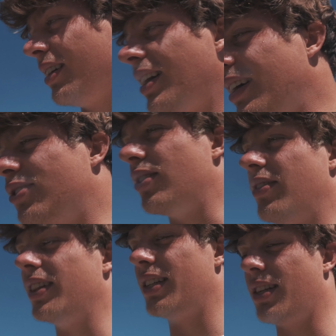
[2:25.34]
like
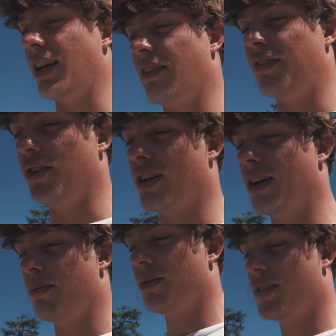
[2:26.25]
driven this thing a few
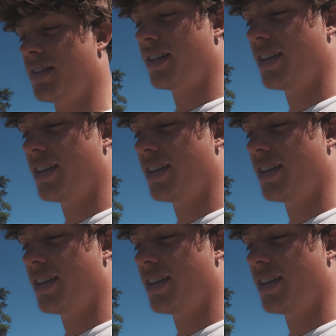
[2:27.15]
times.